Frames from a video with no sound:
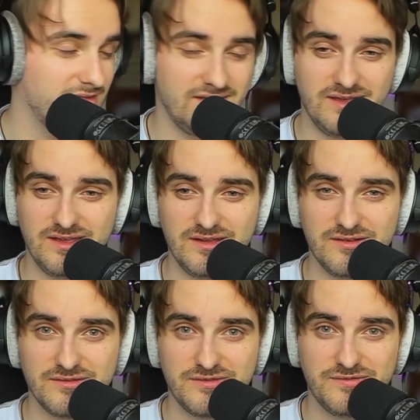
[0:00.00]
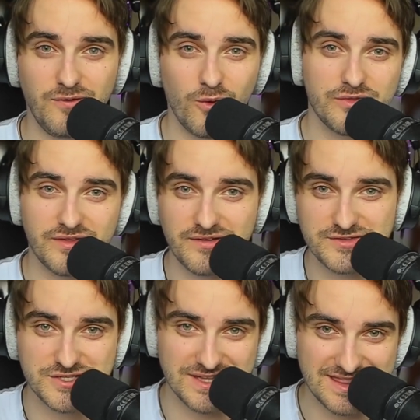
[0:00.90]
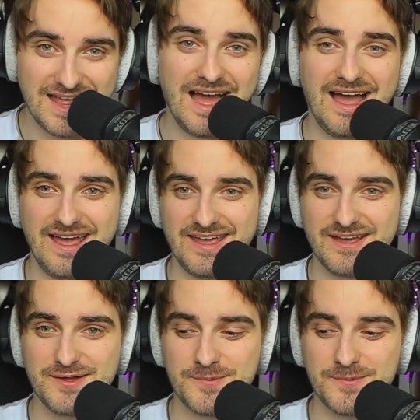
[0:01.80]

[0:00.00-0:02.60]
the 4th of July,